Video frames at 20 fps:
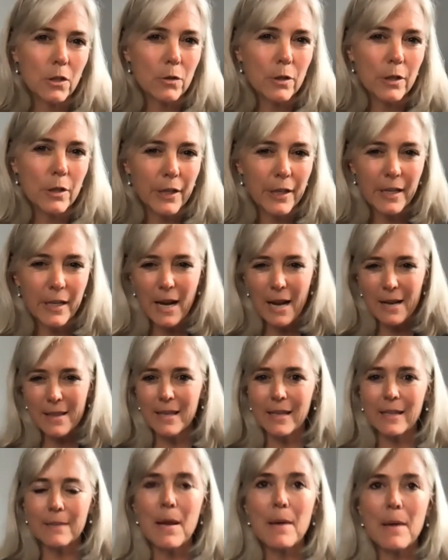so good. And I
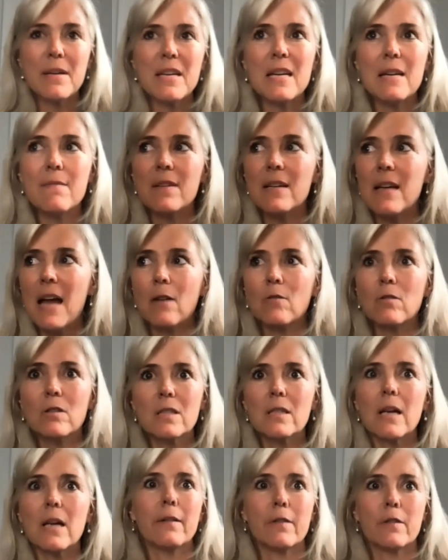think maybe even
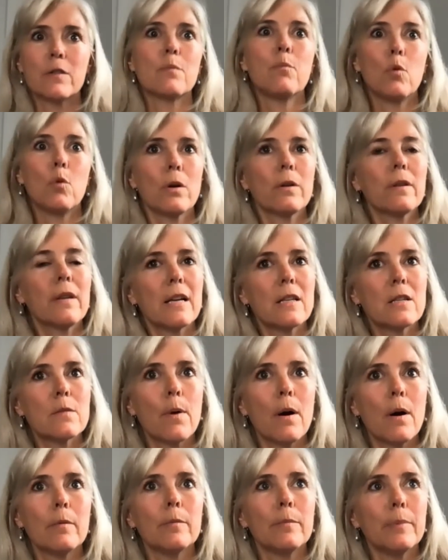outside of sport, that's
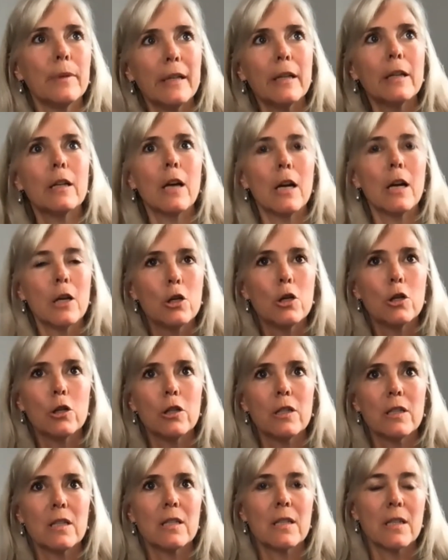probably a, a
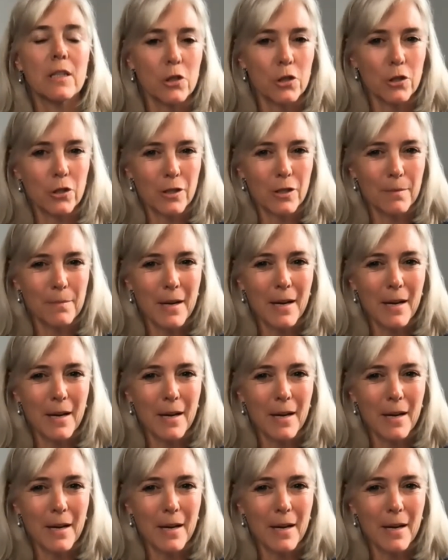good distinction to